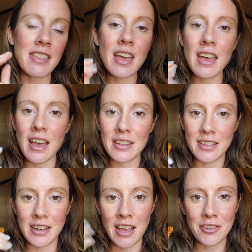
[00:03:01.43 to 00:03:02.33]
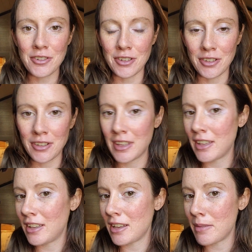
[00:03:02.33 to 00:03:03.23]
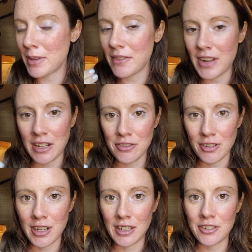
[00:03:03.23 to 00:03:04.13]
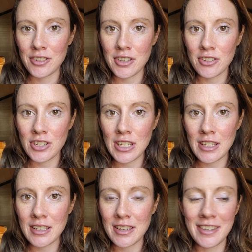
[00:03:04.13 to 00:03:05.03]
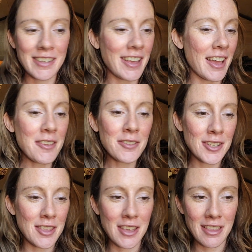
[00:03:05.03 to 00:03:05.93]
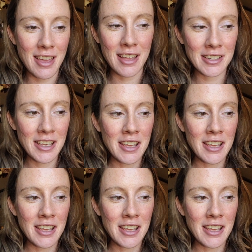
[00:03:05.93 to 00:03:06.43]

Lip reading: that adds a bit of natural color to your cheeks. I used to think that